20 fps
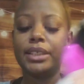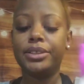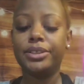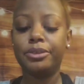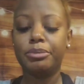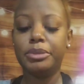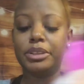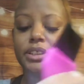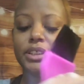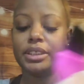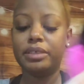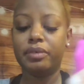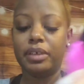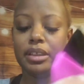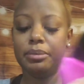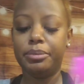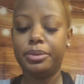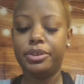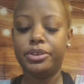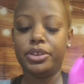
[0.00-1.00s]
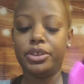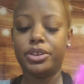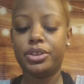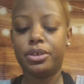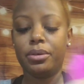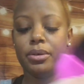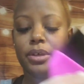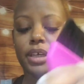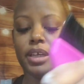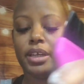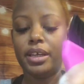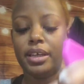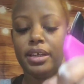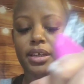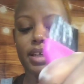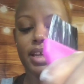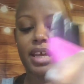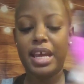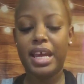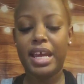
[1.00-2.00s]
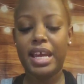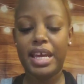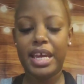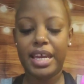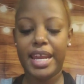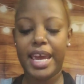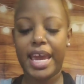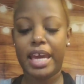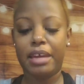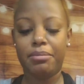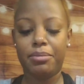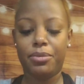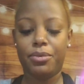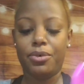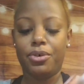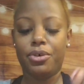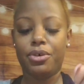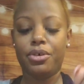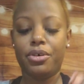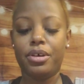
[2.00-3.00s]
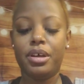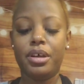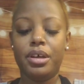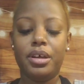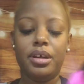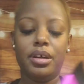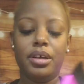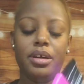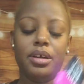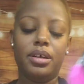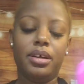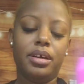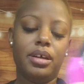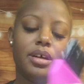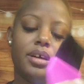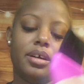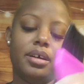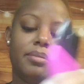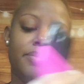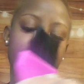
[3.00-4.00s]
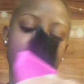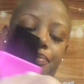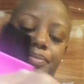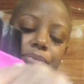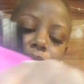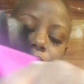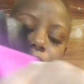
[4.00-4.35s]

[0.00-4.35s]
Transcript: add too much developer, just go in and add more of